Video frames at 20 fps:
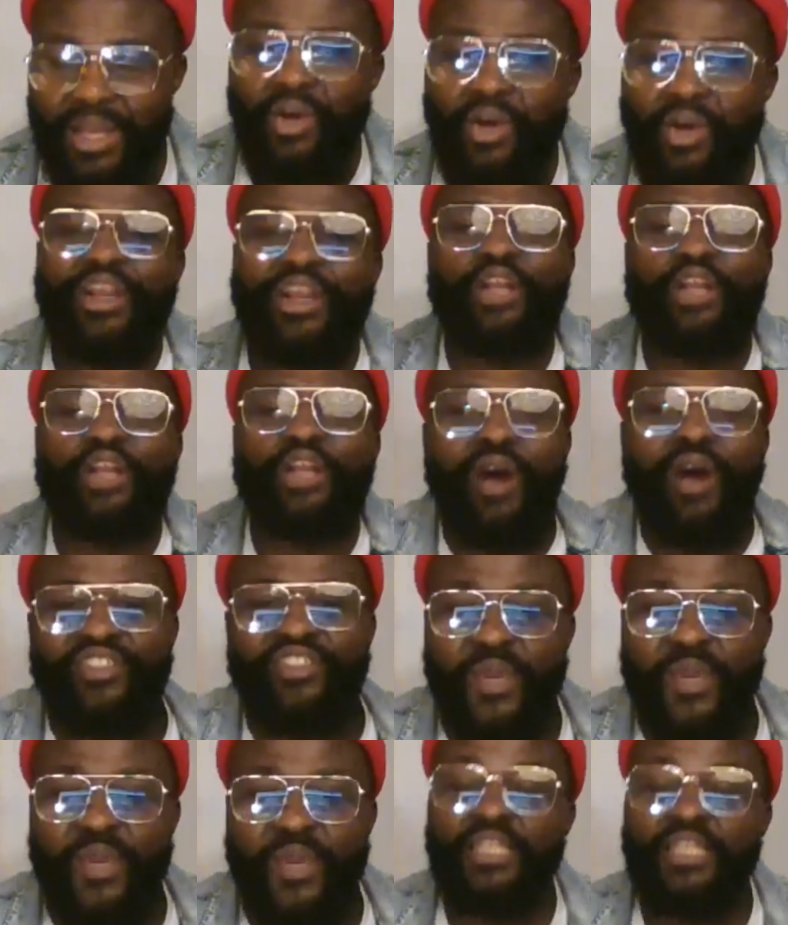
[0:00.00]
Onyendu have
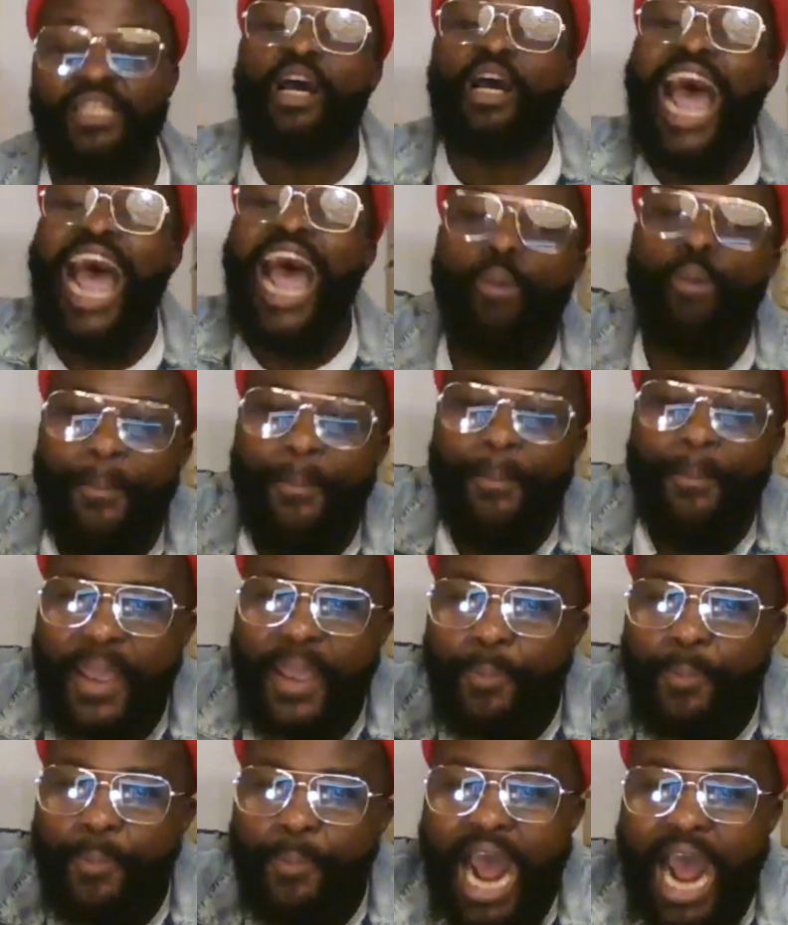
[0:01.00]
speaking. Our
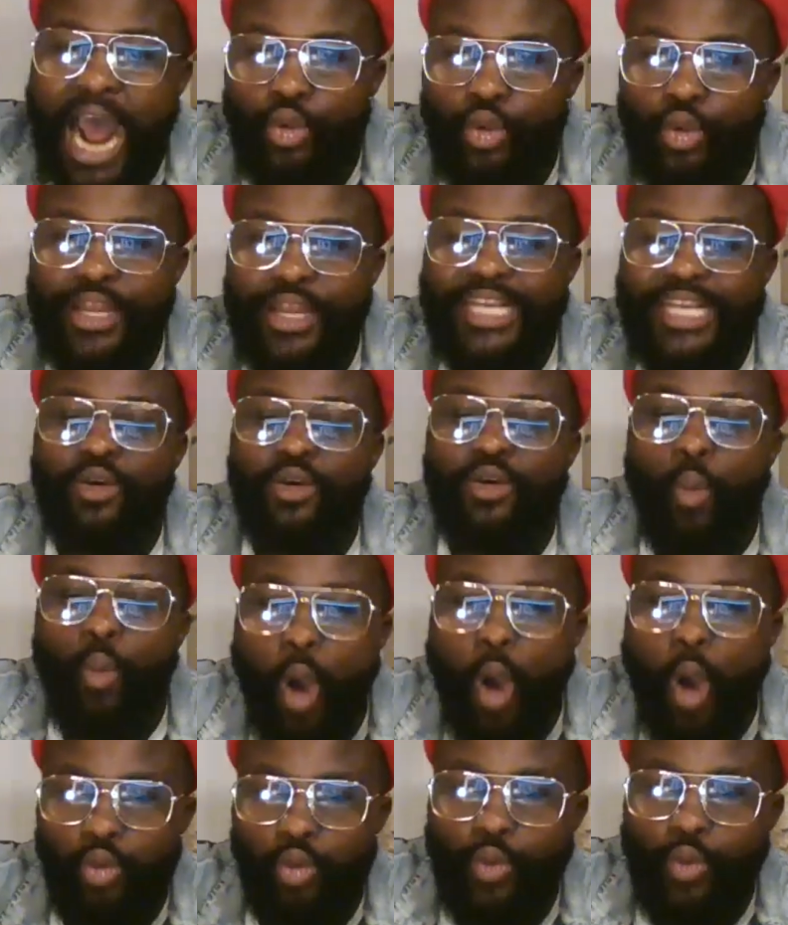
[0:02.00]
people are doing it.
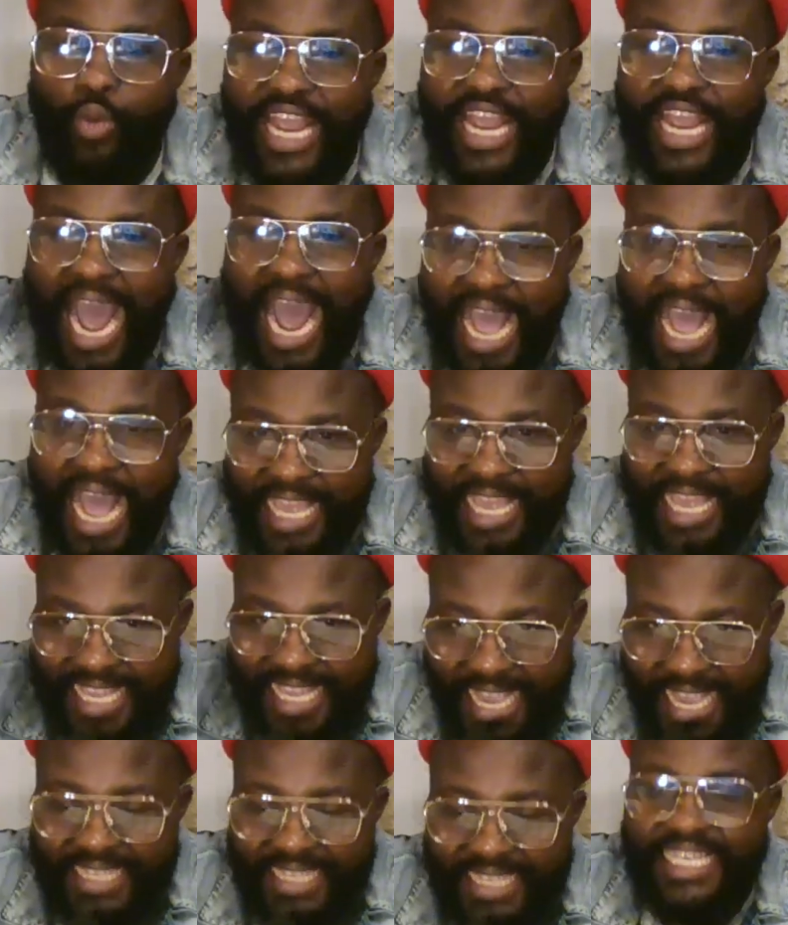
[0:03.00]
What we are
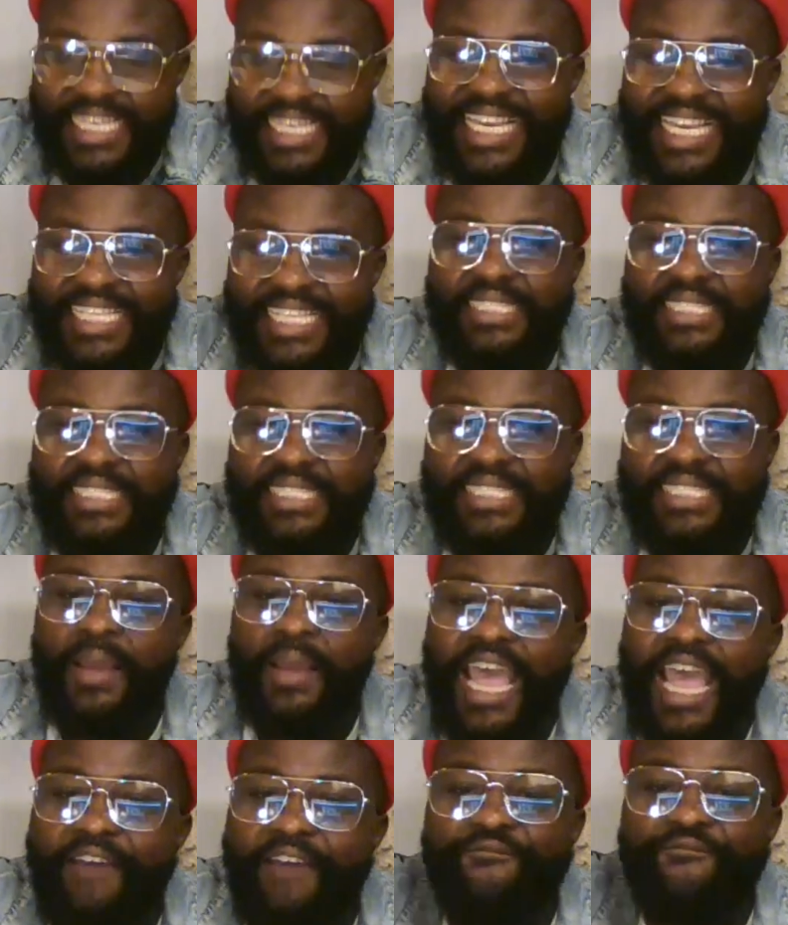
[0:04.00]
against is
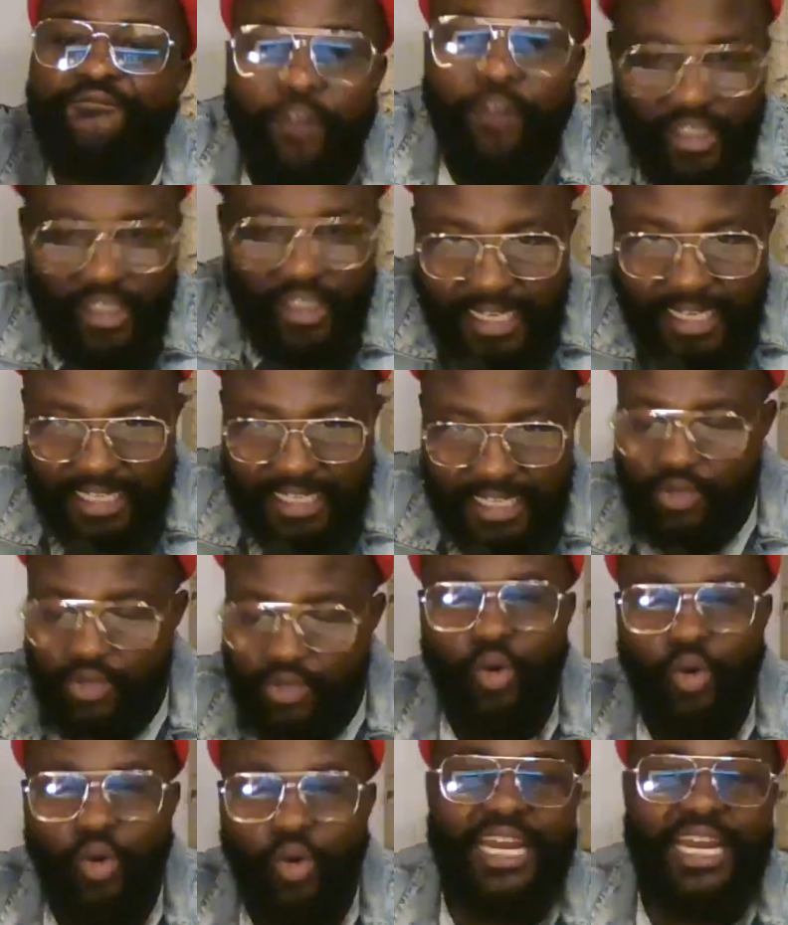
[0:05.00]
enforcing it. You
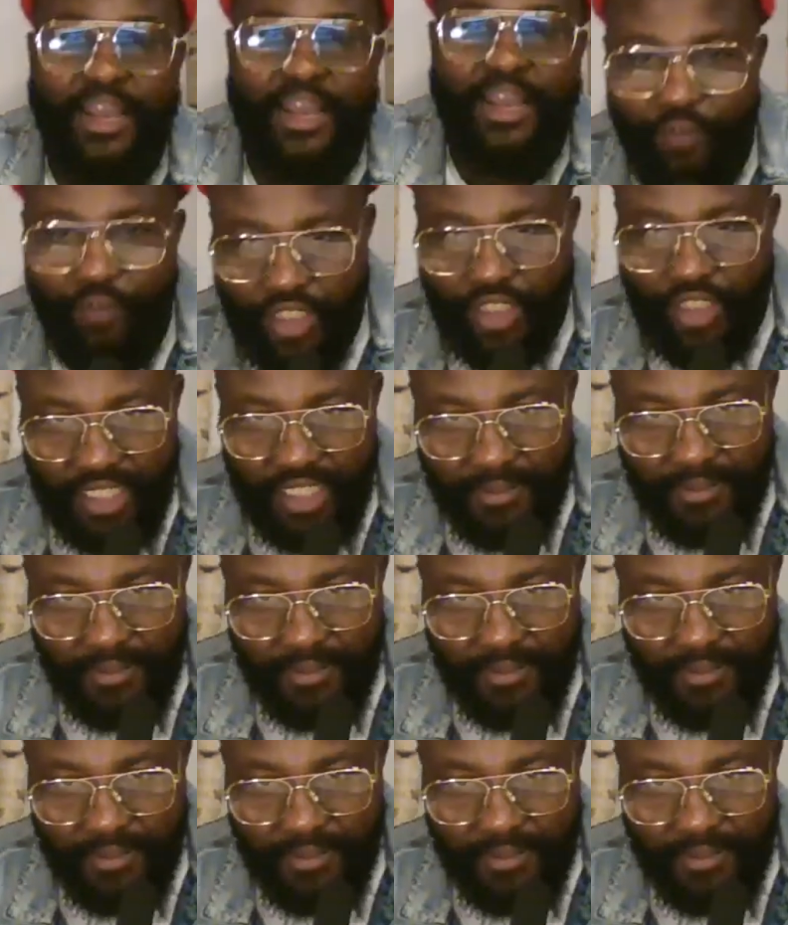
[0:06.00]
can't enforce it.